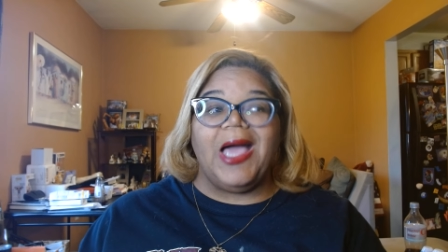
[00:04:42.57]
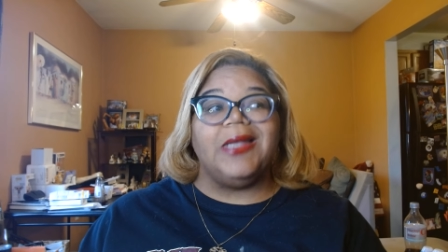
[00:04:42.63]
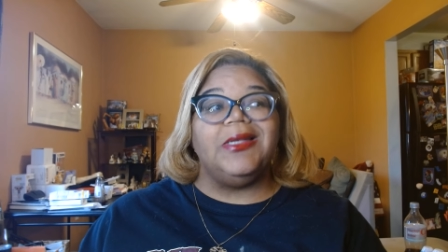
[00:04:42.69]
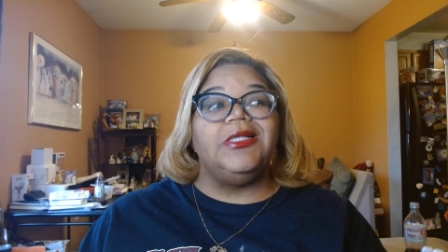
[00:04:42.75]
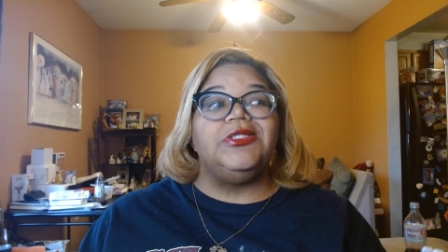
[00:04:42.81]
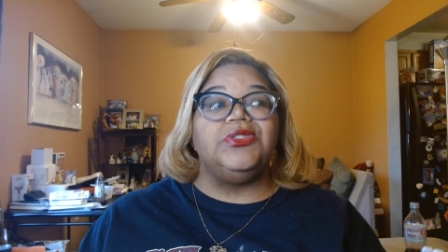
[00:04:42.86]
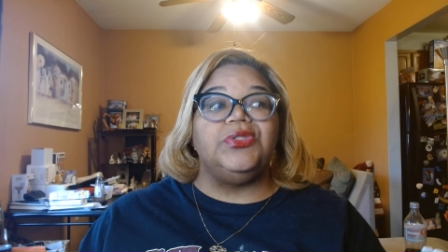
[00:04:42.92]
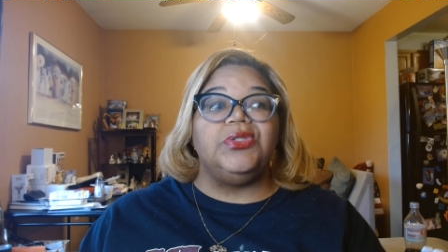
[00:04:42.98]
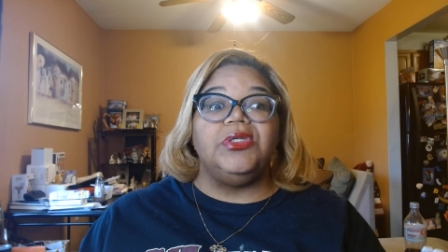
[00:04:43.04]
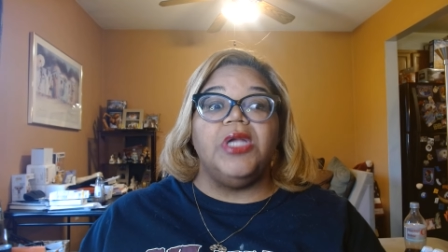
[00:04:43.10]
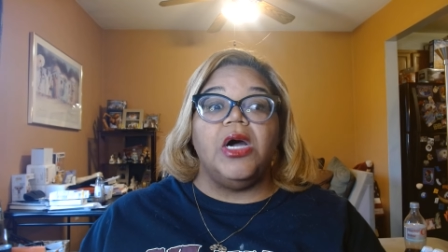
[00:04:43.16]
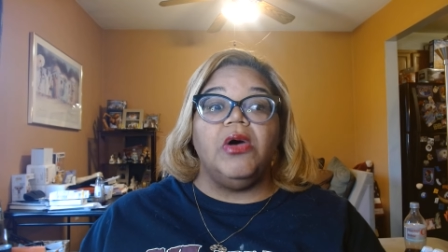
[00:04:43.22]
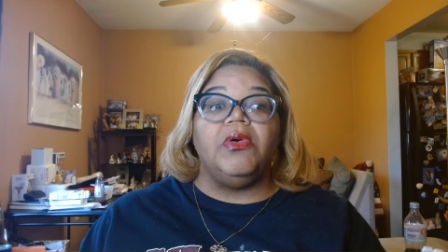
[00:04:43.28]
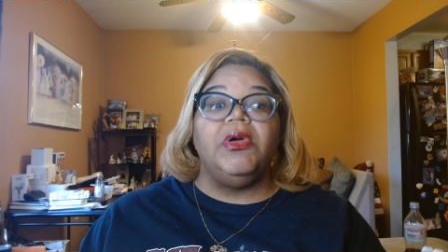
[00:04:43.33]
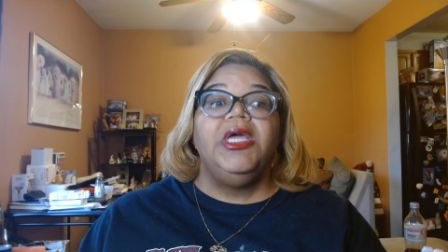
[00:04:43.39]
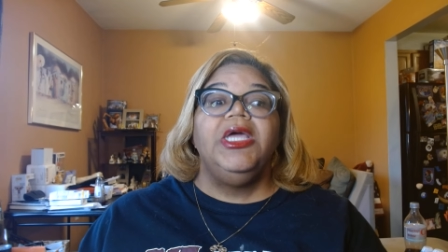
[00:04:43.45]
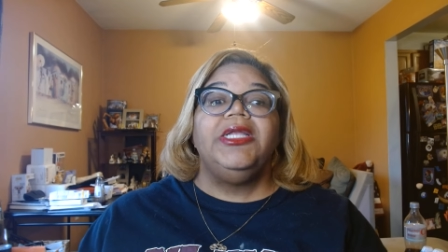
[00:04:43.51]
I need you to
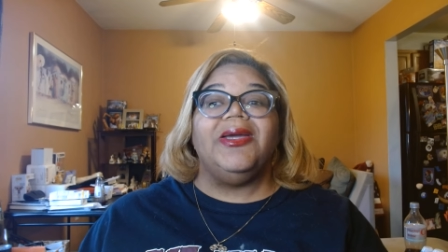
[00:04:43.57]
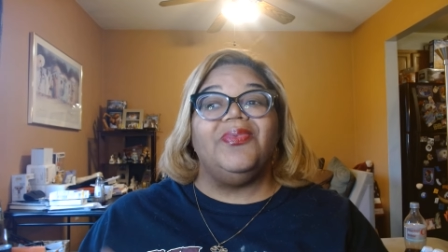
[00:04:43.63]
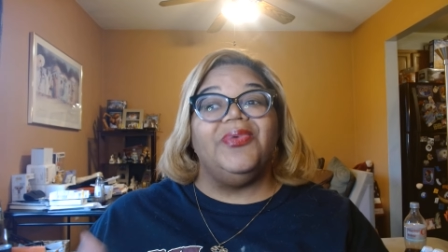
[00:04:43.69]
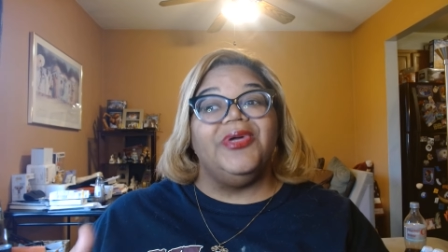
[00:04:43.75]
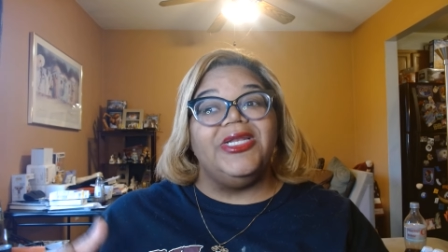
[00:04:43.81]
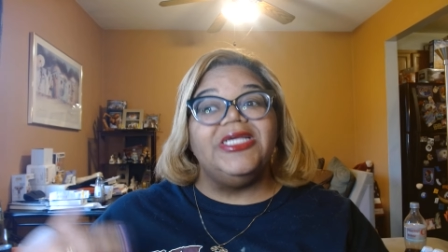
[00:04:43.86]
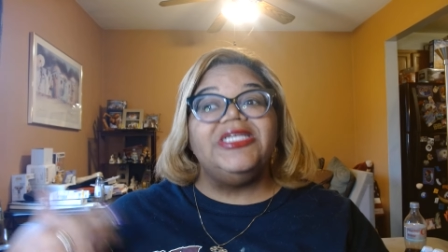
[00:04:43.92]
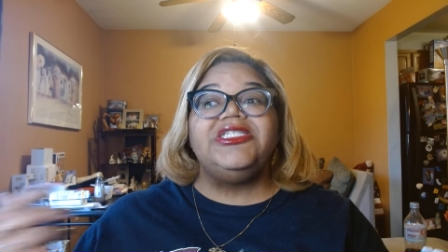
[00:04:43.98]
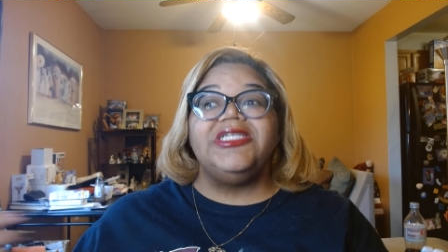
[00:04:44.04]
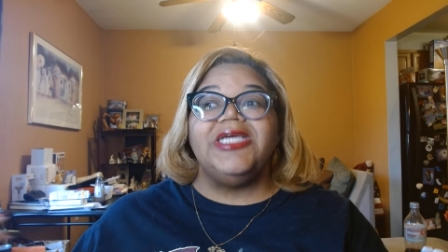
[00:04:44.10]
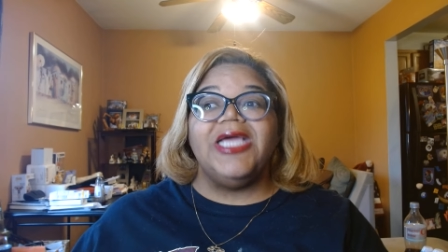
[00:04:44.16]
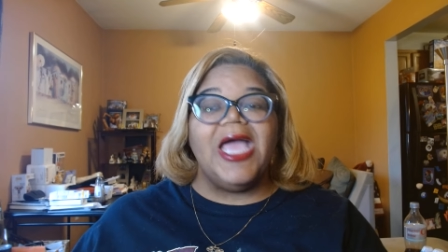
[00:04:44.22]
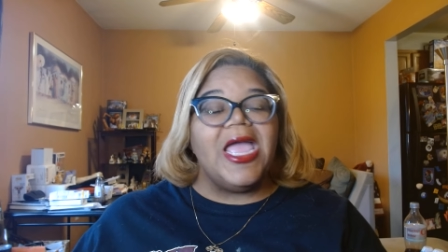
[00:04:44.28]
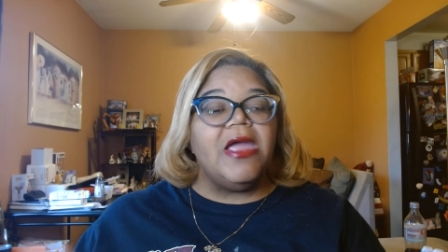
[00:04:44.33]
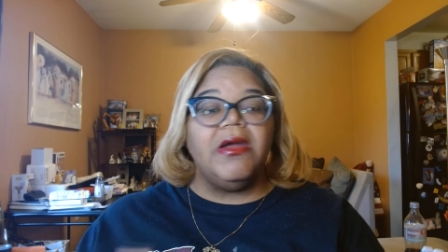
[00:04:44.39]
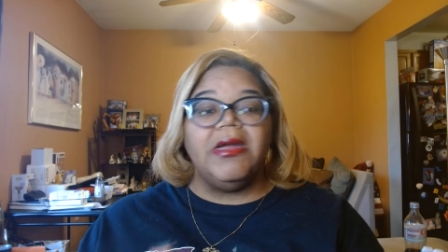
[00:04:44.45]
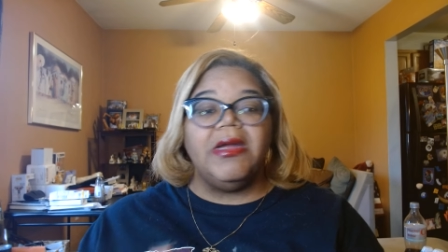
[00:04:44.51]
know that when this shit
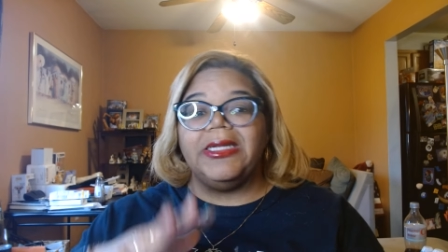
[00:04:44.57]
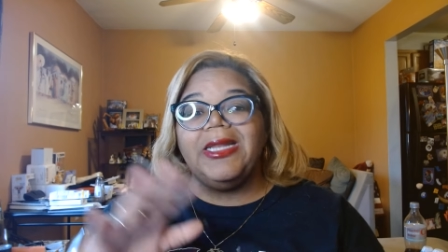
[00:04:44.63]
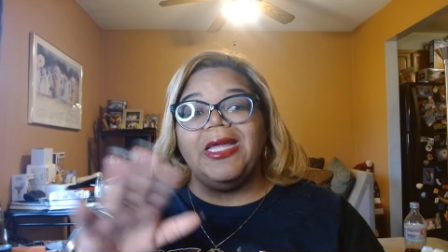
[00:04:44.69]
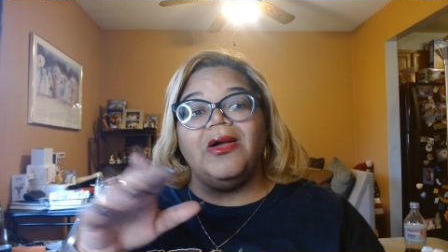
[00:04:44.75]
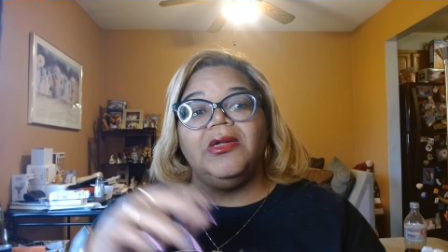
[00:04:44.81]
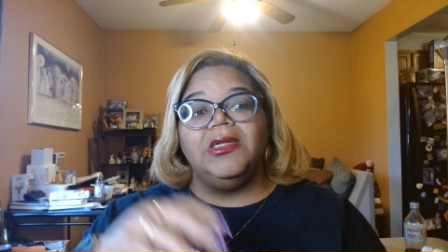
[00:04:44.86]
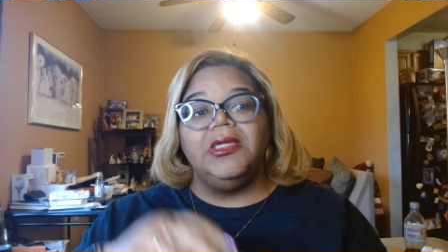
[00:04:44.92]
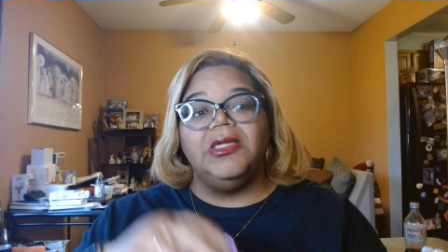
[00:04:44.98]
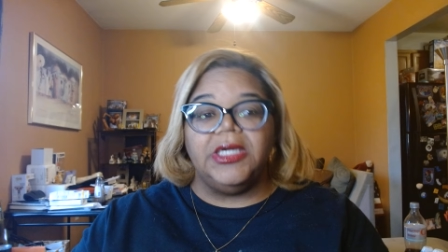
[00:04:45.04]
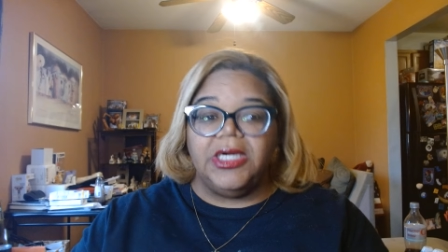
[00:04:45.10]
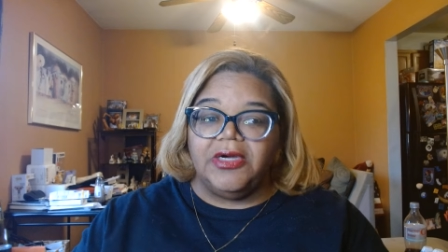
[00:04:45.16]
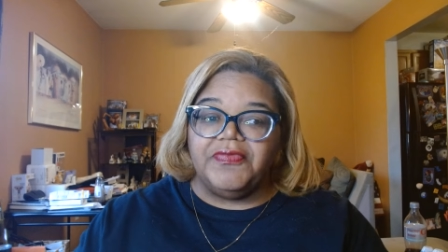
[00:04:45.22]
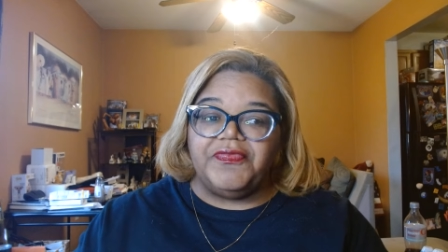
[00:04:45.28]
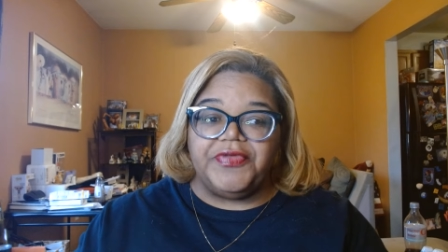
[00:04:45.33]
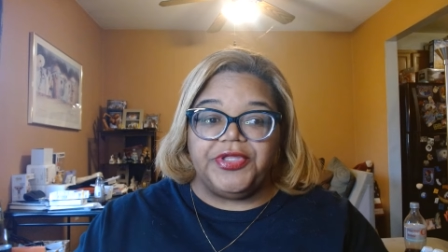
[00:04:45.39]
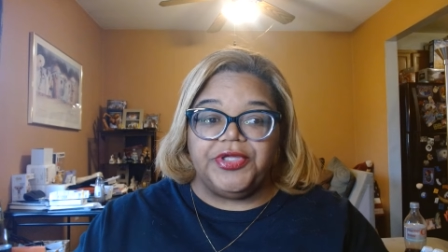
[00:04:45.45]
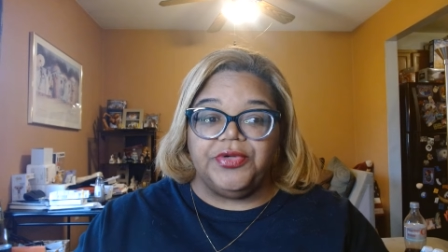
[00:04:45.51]
air, it ain't gonna look
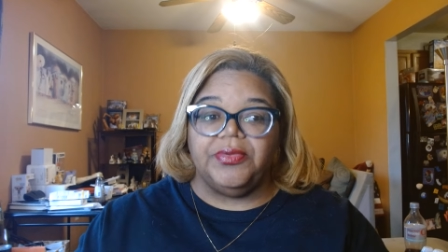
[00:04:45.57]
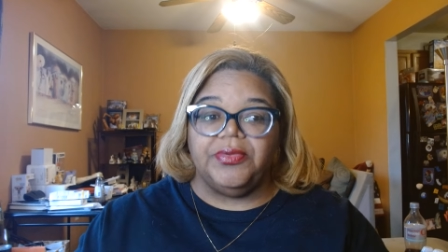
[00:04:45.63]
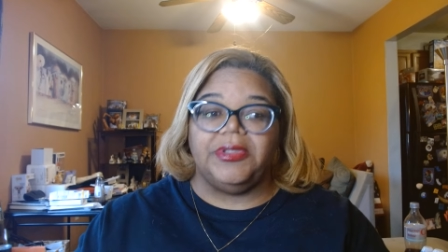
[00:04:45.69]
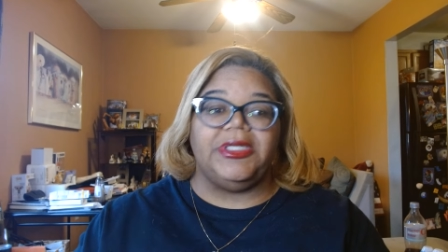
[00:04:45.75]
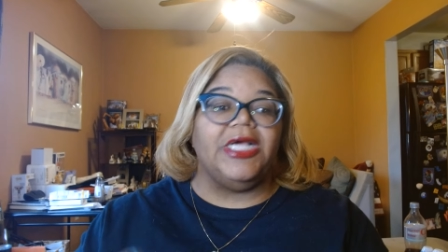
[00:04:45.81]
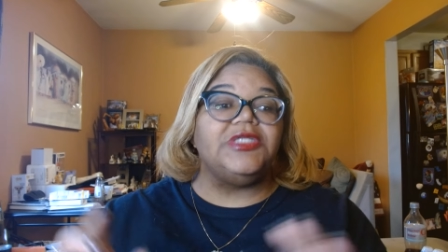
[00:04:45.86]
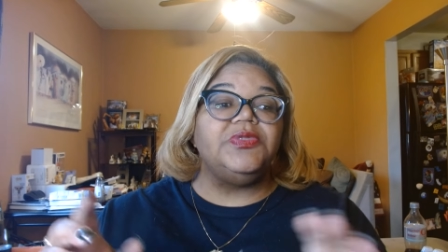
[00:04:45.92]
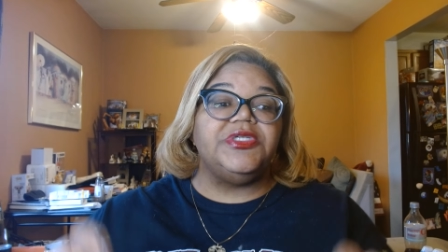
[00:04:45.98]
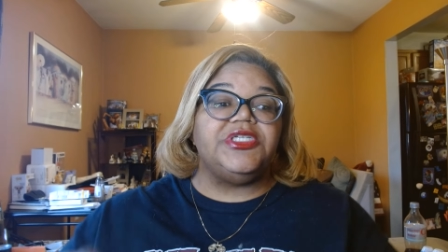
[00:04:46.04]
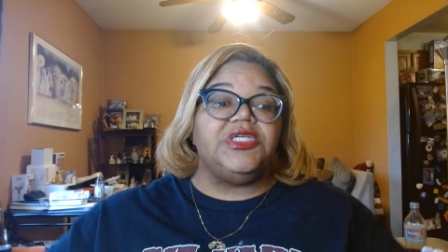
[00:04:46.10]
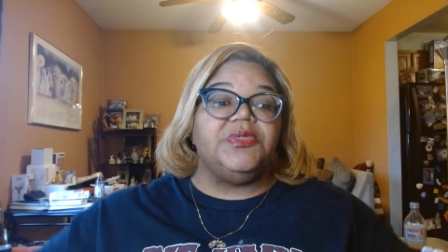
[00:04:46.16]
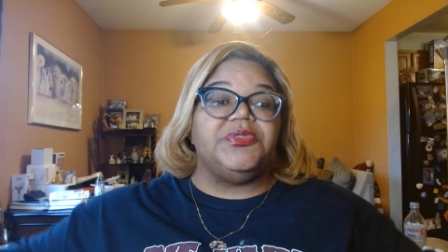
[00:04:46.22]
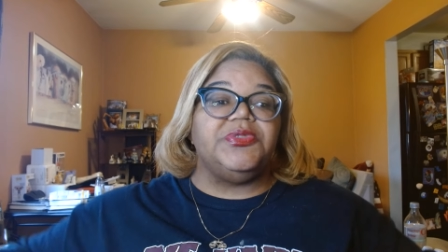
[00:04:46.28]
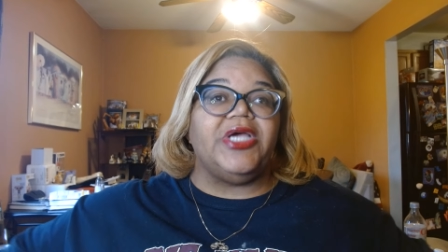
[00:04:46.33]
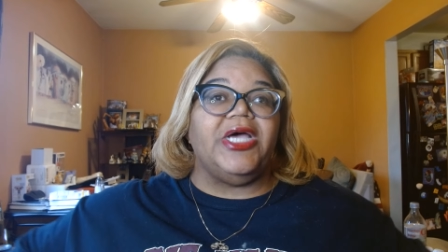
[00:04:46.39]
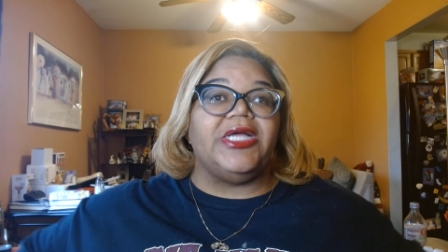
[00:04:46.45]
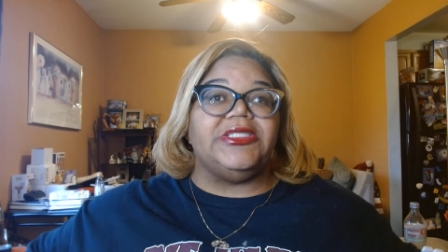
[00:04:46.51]
good for you." That's what she
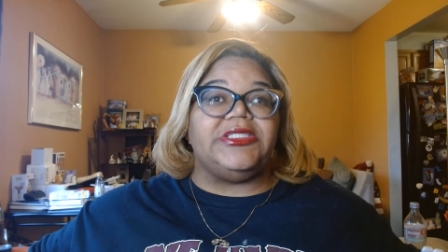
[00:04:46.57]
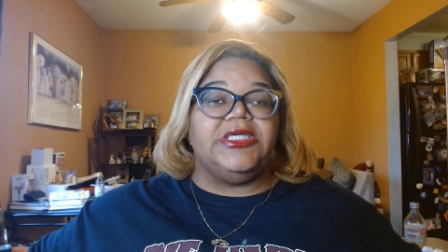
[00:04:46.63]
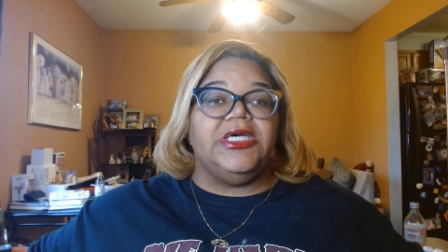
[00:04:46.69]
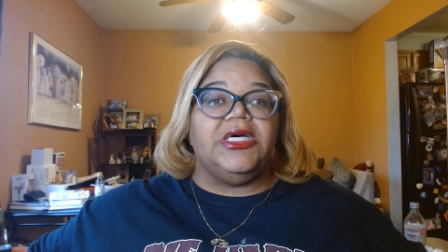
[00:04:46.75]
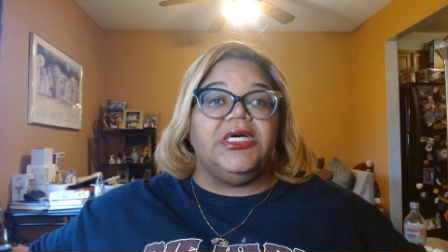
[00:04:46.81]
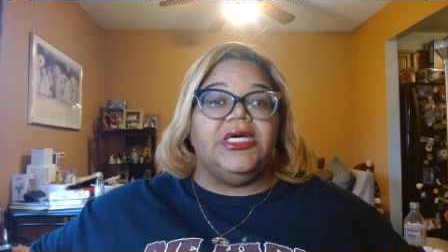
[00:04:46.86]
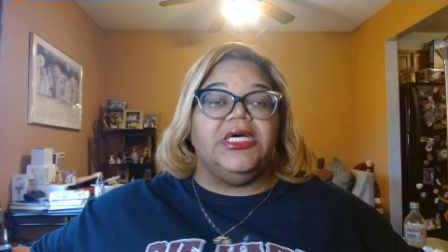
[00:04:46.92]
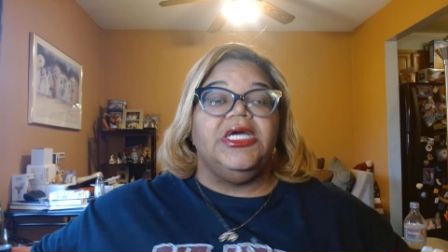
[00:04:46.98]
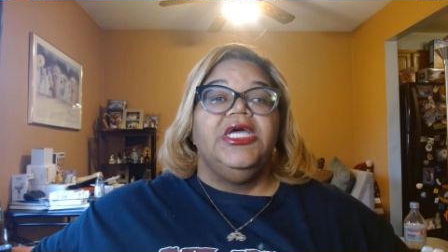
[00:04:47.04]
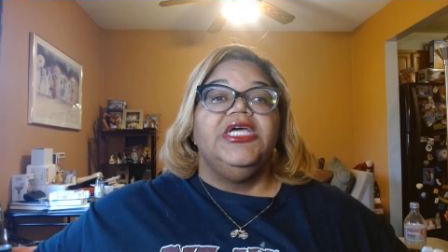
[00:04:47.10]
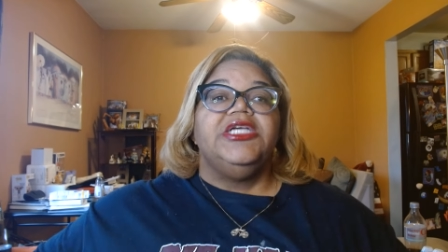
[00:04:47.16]
was trying to tell her.